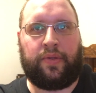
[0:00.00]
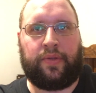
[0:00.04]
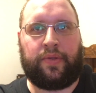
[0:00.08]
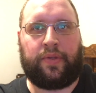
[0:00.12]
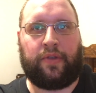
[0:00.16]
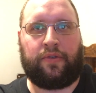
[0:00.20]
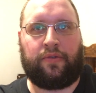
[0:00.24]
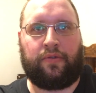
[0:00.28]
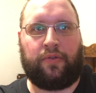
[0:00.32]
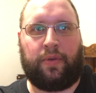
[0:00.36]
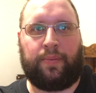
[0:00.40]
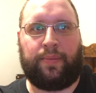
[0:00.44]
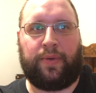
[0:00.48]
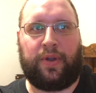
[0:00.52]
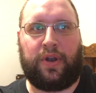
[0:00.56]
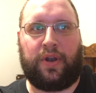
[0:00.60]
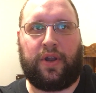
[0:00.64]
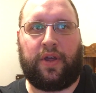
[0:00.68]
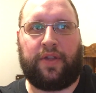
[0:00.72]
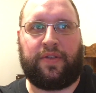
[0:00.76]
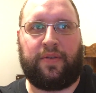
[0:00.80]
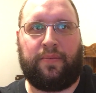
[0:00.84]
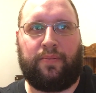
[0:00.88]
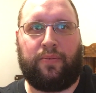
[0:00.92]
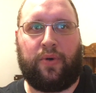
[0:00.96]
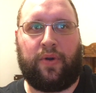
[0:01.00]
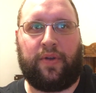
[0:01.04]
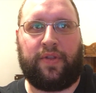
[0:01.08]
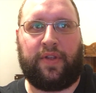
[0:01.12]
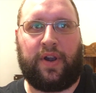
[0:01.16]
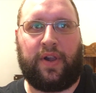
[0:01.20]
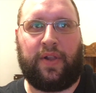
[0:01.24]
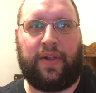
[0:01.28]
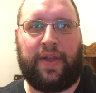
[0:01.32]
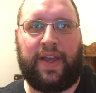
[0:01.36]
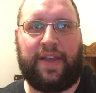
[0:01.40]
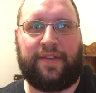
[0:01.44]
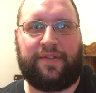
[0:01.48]
this would have been nothing more than
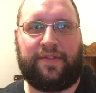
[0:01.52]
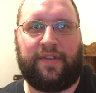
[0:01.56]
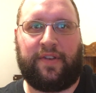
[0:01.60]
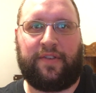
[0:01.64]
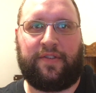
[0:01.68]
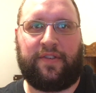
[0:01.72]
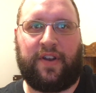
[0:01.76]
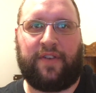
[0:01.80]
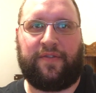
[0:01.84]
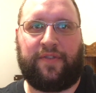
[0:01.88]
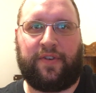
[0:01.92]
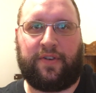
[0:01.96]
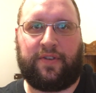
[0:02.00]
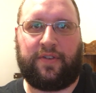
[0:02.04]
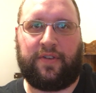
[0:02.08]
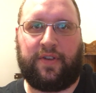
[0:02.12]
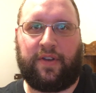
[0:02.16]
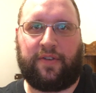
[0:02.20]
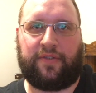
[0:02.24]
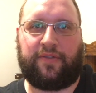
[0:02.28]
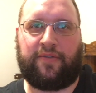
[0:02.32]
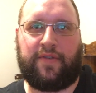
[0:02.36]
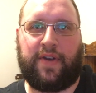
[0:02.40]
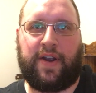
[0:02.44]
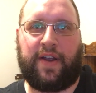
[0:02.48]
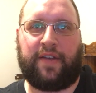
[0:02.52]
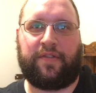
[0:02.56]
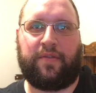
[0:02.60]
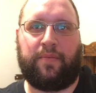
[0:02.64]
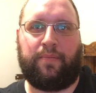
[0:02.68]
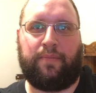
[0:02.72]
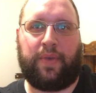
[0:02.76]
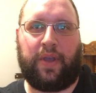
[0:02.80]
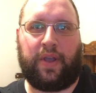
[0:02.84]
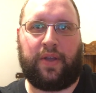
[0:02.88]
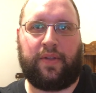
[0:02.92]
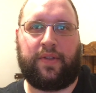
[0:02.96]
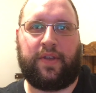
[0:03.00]
a last-ditch effort to extract
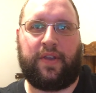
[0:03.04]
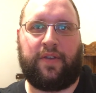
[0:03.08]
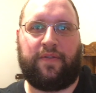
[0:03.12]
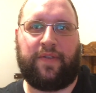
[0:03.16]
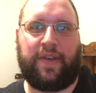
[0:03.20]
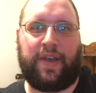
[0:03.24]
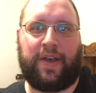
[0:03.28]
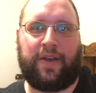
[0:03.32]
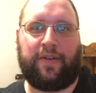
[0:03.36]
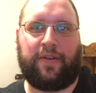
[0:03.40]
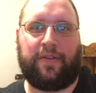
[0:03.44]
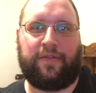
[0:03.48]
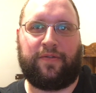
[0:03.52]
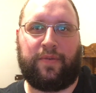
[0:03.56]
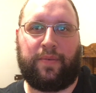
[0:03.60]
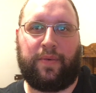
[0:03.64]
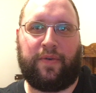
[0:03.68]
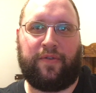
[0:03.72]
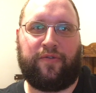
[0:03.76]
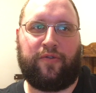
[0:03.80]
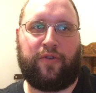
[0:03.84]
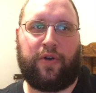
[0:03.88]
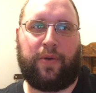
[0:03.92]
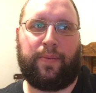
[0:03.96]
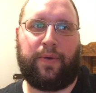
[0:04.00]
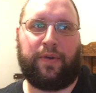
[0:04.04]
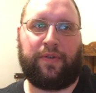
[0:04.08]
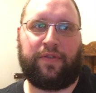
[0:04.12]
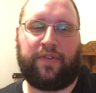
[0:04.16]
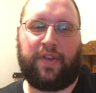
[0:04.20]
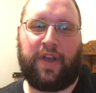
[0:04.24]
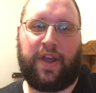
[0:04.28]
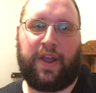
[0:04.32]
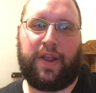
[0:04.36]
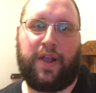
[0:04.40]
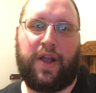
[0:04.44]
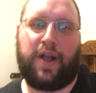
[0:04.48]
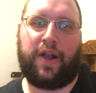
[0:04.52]
some big league value from a former
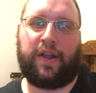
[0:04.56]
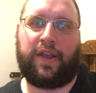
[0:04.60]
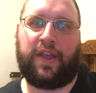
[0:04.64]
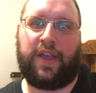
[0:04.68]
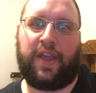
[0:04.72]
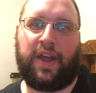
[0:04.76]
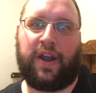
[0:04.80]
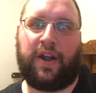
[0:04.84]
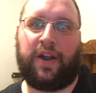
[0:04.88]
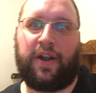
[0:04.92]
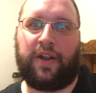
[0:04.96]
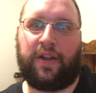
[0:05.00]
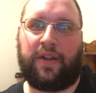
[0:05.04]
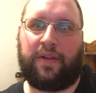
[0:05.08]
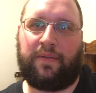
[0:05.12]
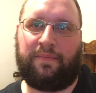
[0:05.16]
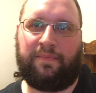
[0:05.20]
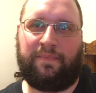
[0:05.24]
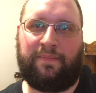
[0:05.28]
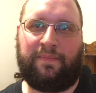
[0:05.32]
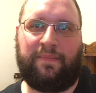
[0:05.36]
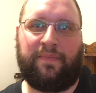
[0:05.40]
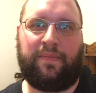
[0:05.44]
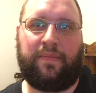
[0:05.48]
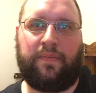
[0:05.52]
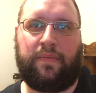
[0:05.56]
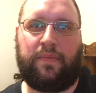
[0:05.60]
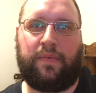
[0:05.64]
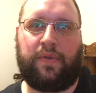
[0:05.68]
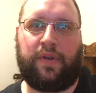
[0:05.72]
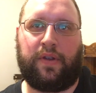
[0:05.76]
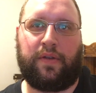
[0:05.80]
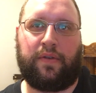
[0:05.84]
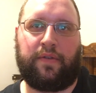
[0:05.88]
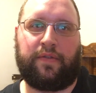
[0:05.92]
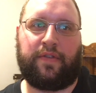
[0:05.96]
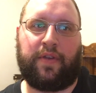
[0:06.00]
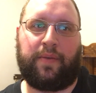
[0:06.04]
Cy Young candidate.
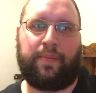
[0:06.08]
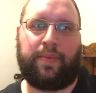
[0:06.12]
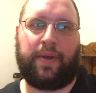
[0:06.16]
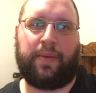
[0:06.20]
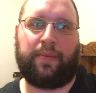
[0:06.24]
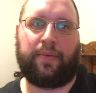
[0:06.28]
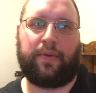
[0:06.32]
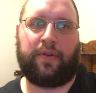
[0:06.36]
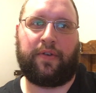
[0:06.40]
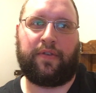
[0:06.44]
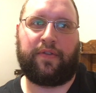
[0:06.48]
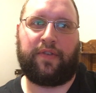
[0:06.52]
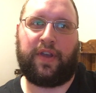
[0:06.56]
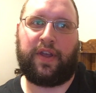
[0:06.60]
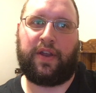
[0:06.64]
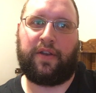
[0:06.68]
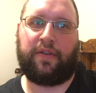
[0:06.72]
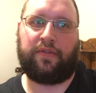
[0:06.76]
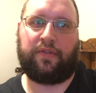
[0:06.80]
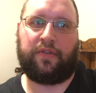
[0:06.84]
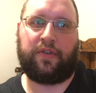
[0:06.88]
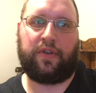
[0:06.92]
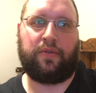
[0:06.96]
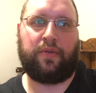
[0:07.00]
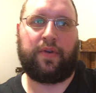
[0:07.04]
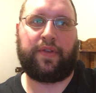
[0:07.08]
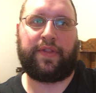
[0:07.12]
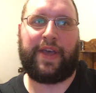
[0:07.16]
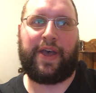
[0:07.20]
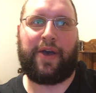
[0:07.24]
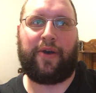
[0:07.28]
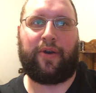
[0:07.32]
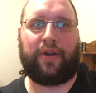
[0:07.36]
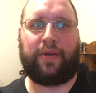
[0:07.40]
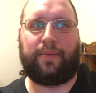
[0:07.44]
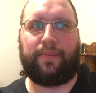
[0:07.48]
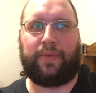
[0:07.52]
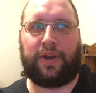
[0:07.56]
Some people are saying just do
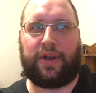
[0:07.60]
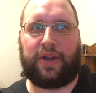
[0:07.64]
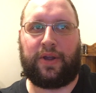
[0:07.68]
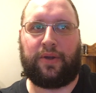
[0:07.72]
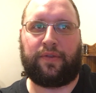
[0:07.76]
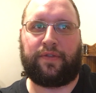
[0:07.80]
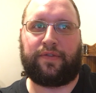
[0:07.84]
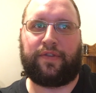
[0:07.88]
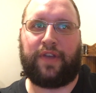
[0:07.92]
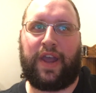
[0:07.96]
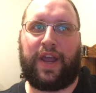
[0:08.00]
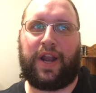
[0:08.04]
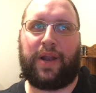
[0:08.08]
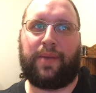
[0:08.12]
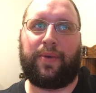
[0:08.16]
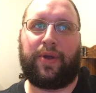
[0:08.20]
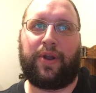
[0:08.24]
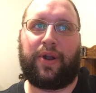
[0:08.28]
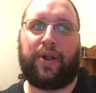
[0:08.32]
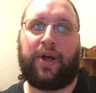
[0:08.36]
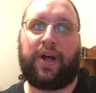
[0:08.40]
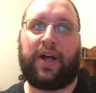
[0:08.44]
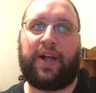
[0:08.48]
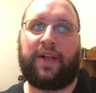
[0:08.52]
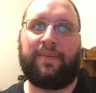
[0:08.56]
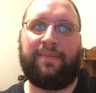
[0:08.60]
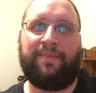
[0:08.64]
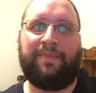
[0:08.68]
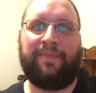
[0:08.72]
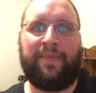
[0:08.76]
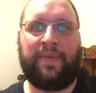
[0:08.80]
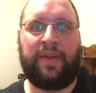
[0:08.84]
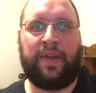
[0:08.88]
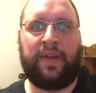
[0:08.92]
without him and don't sign him at all.